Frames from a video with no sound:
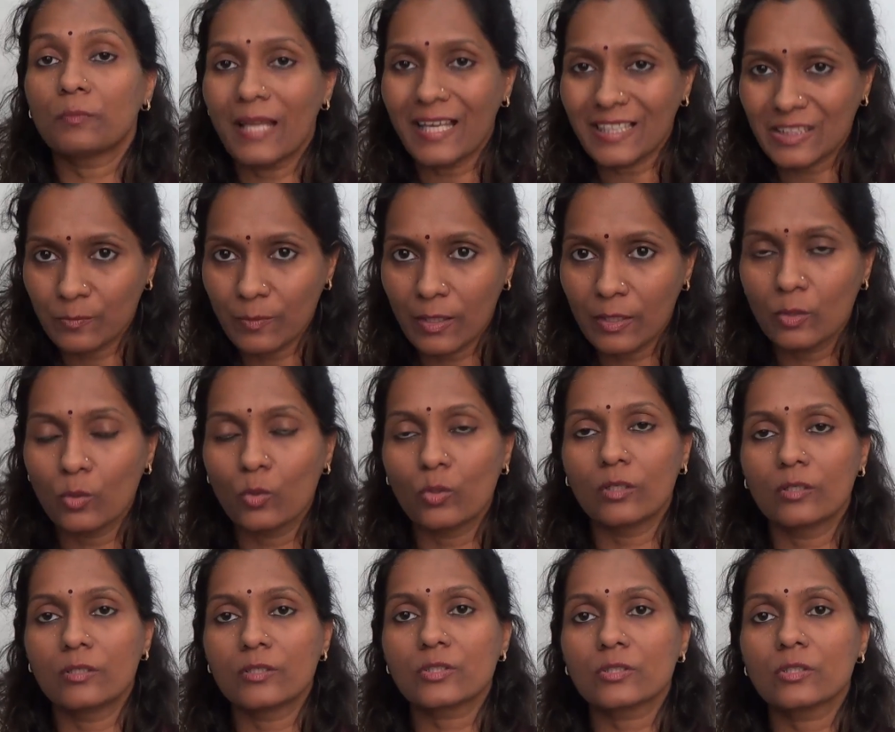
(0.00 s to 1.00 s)
plasma
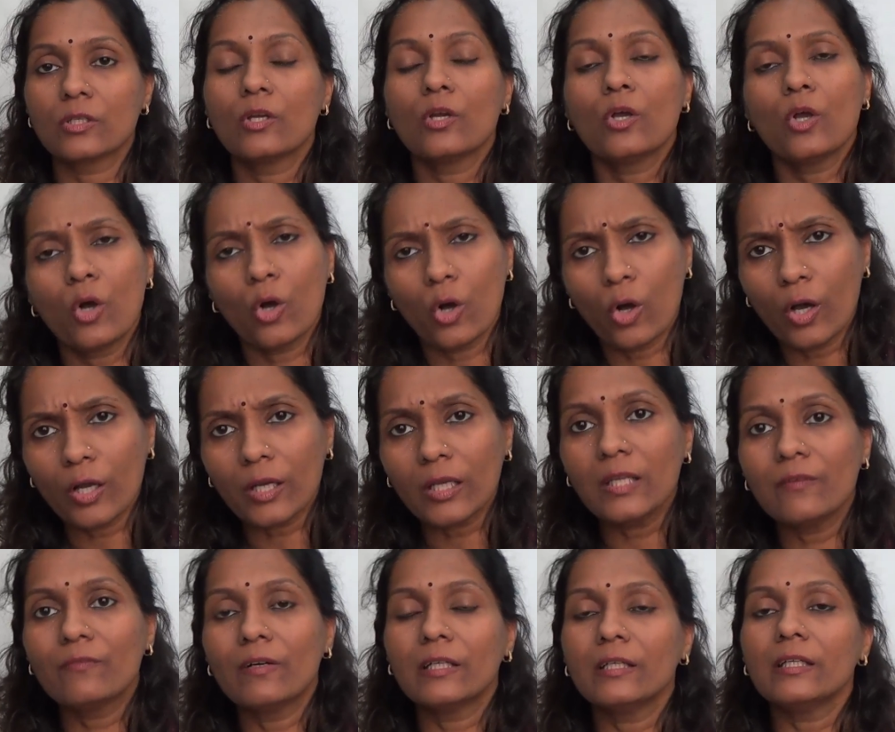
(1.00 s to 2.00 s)
donors or
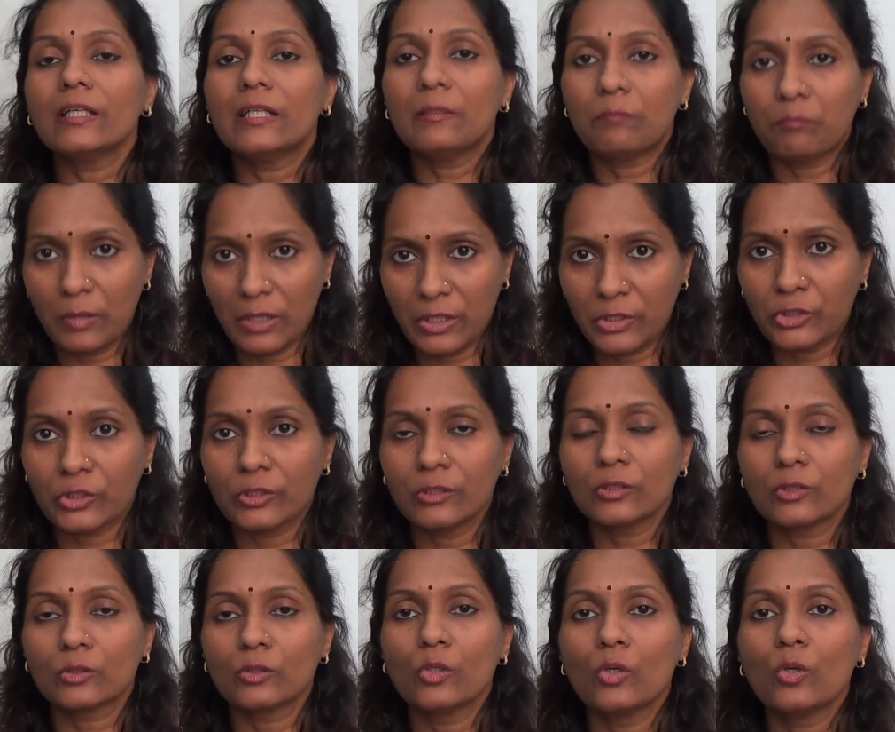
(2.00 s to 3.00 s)
even in
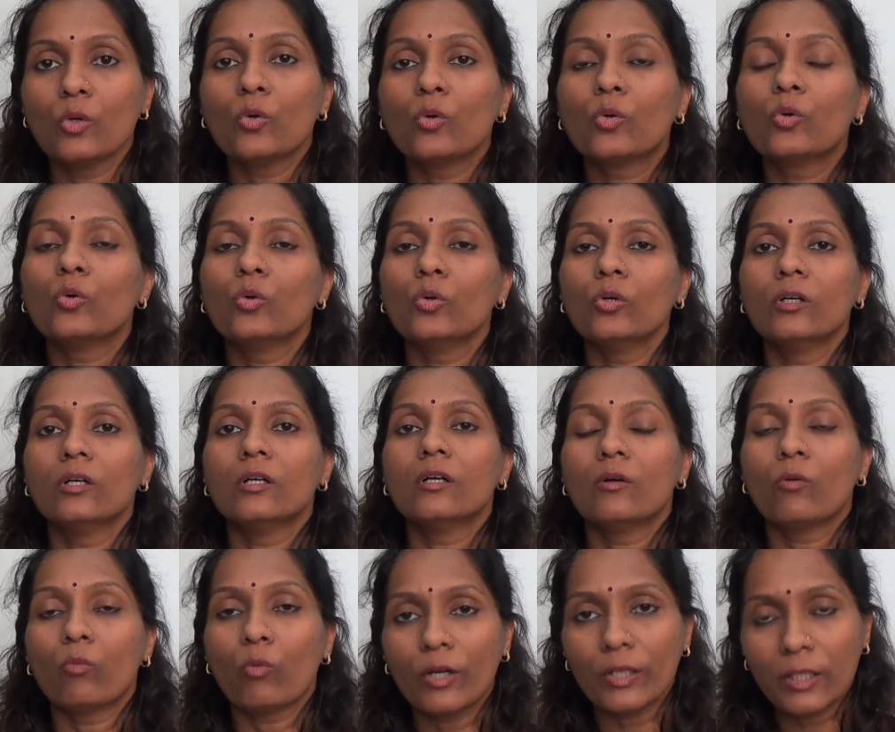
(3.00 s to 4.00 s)
patients who
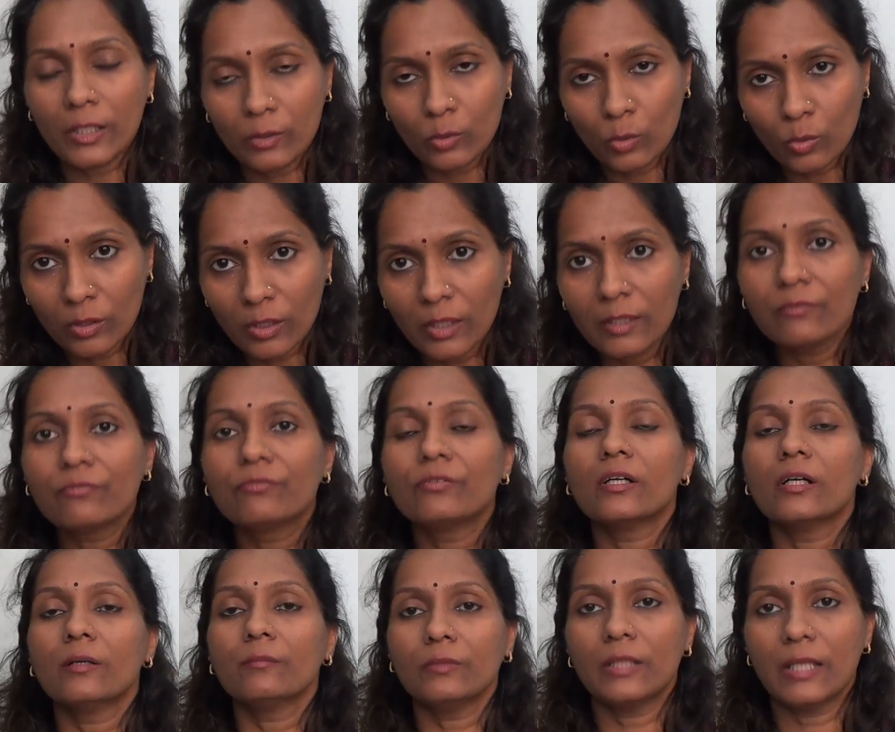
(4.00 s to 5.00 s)
wanted to
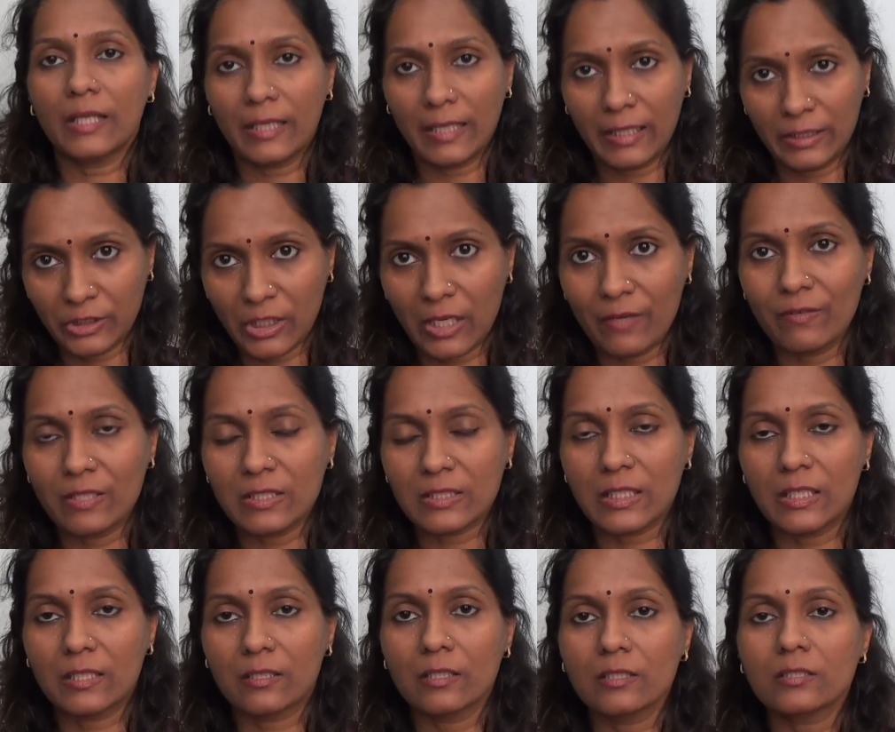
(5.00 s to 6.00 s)
confirm their HIV
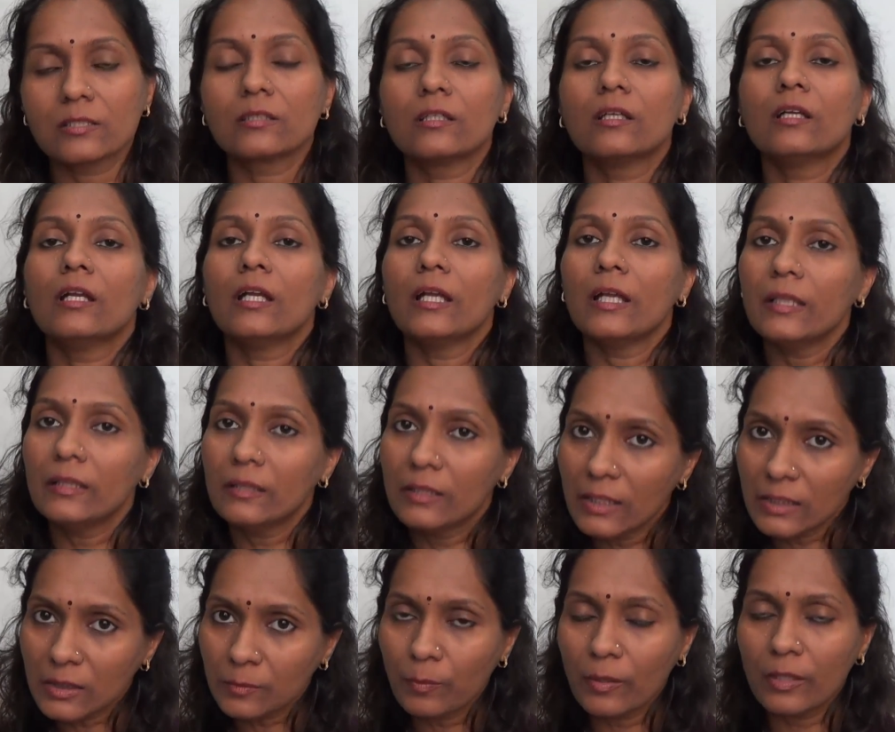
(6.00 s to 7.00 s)
status. In
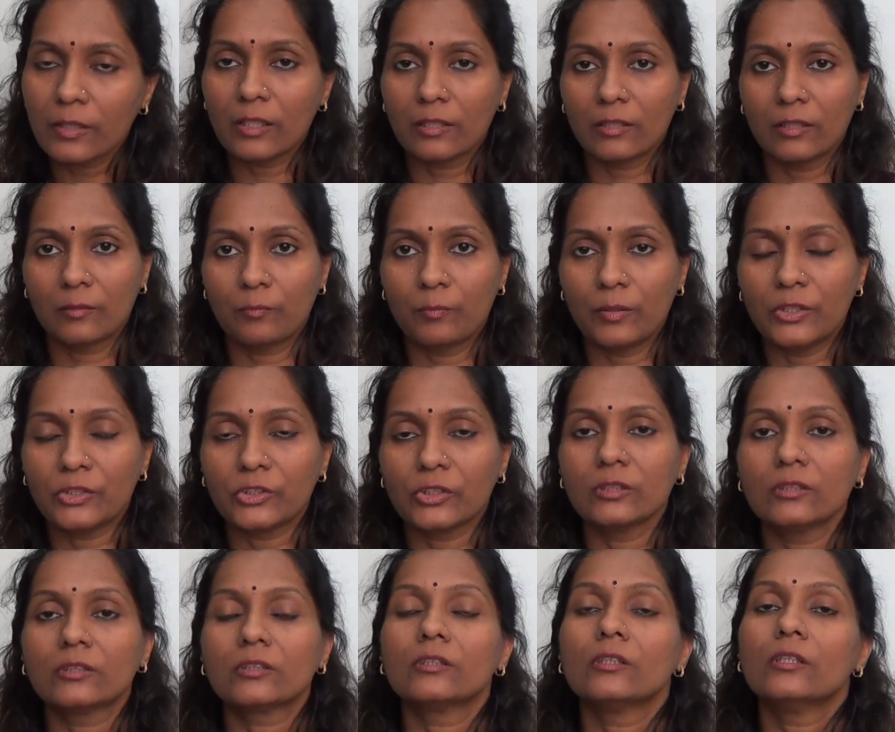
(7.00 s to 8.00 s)
this particular
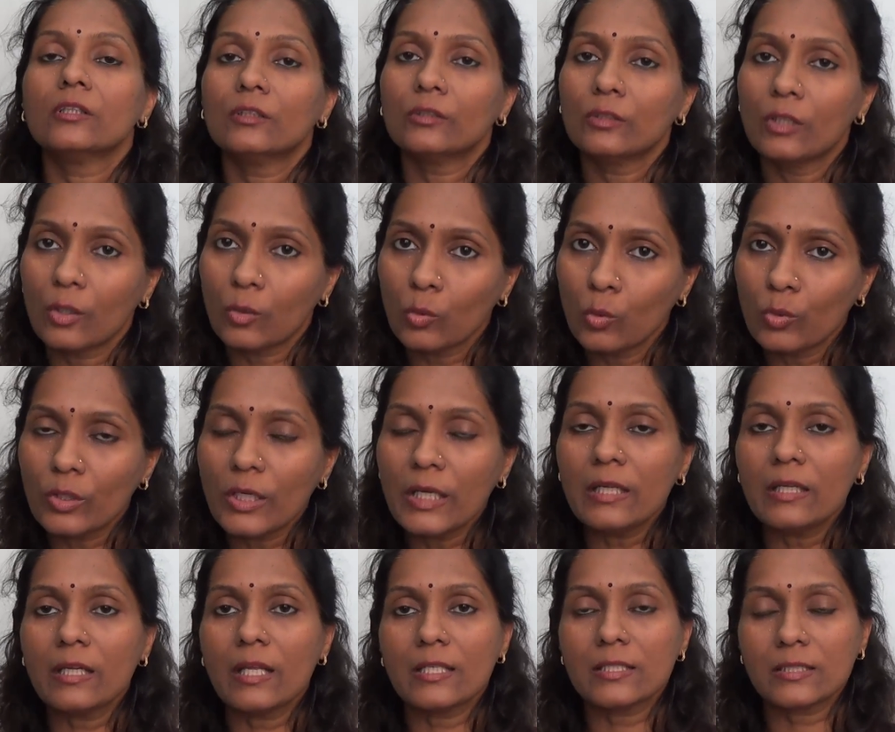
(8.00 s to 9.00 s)
patients, the
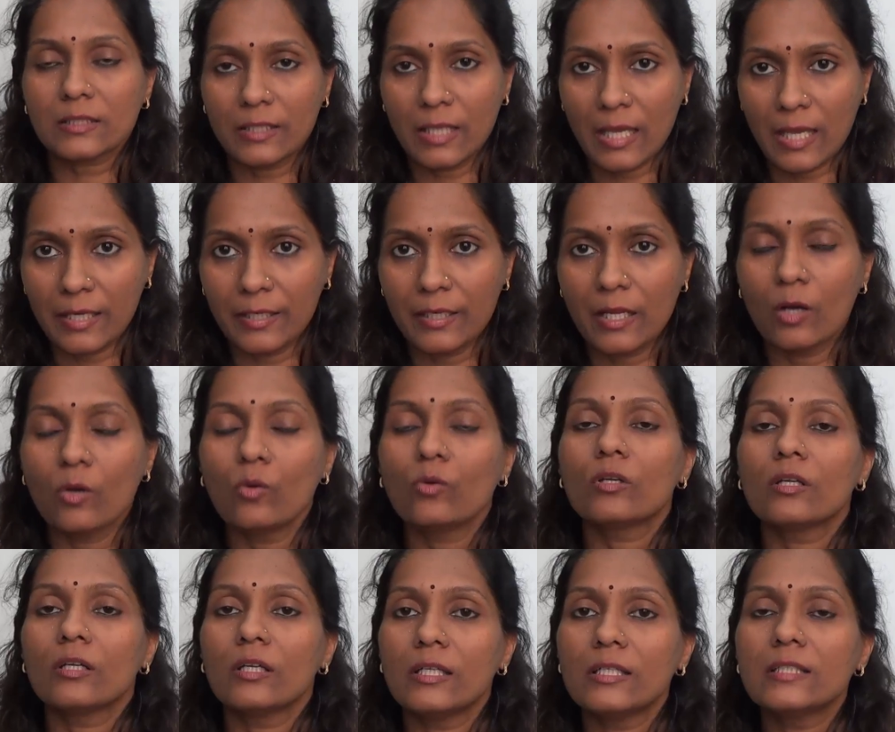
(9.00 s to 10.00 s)
routine test carried
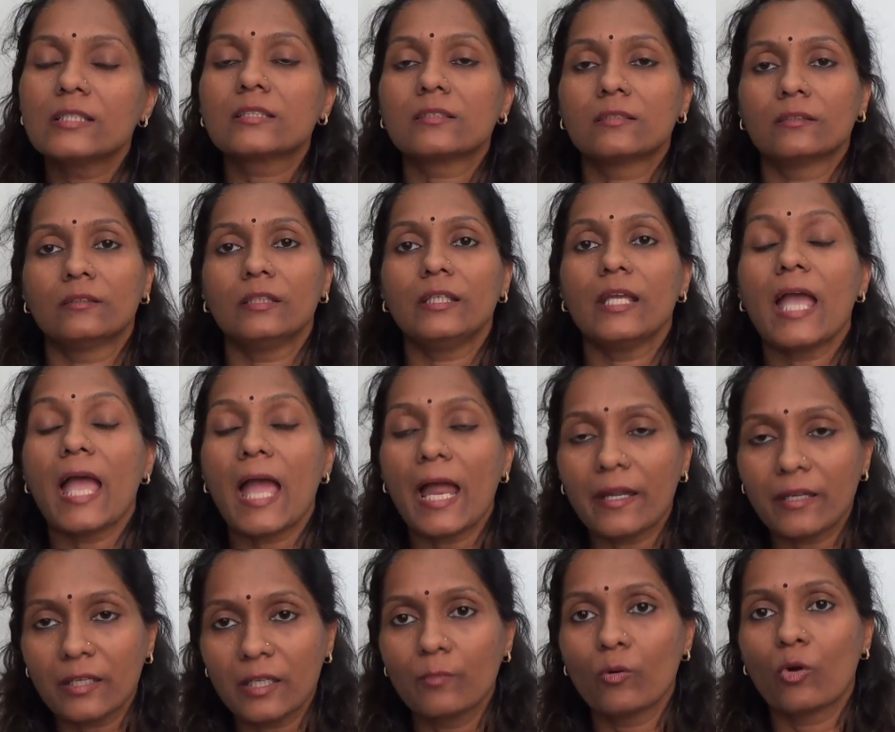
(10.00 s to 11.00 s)
out is the
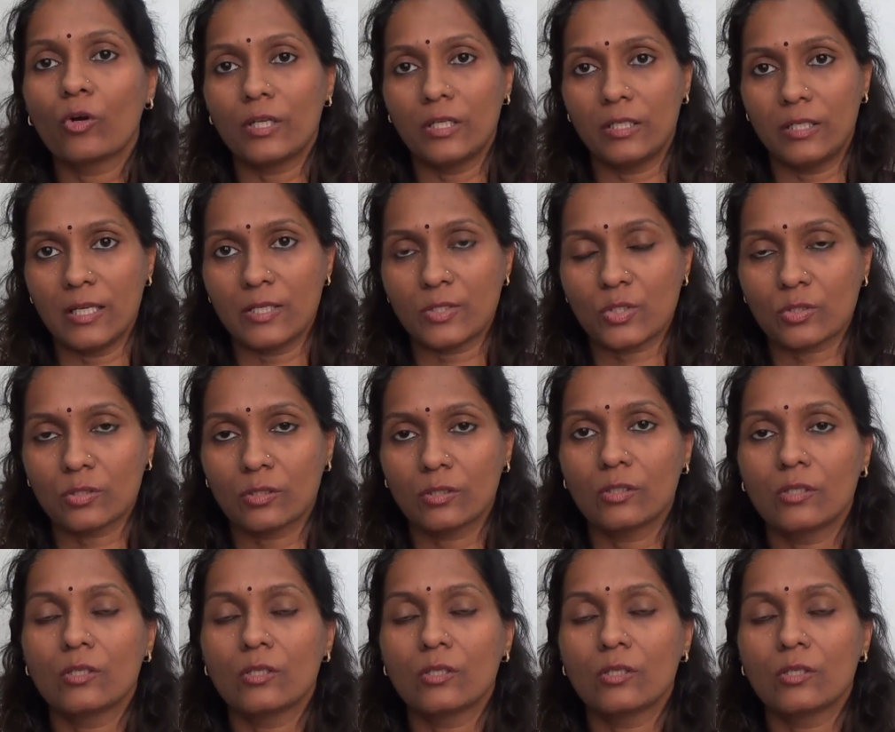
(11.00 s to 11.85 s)
antibody test.